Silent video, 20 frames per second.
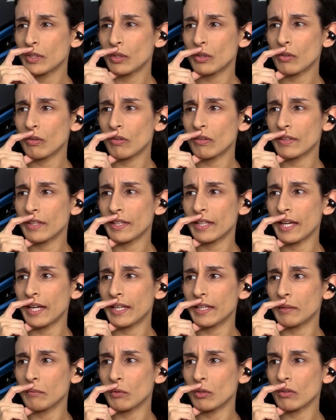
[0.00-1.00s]
do you call that
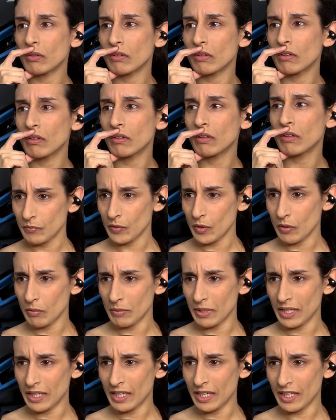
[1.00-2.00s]
animal? Oh
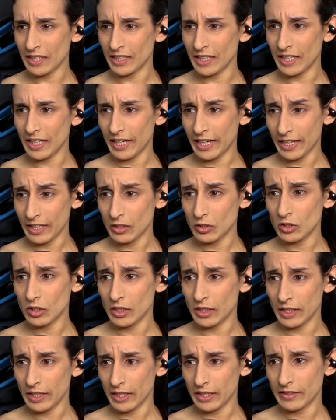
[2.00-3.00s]
my God, he
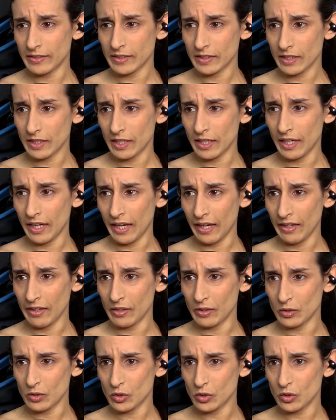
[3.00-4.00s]
actually has
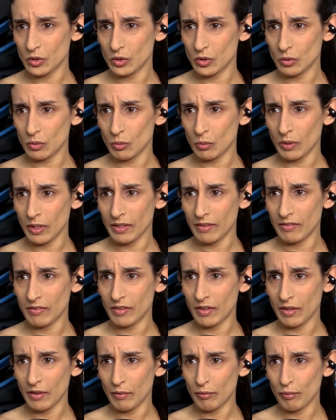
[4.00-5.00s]
cash. What
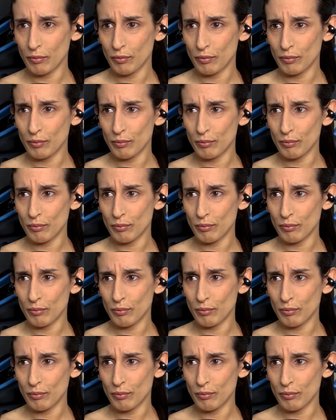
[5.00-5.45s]
the f...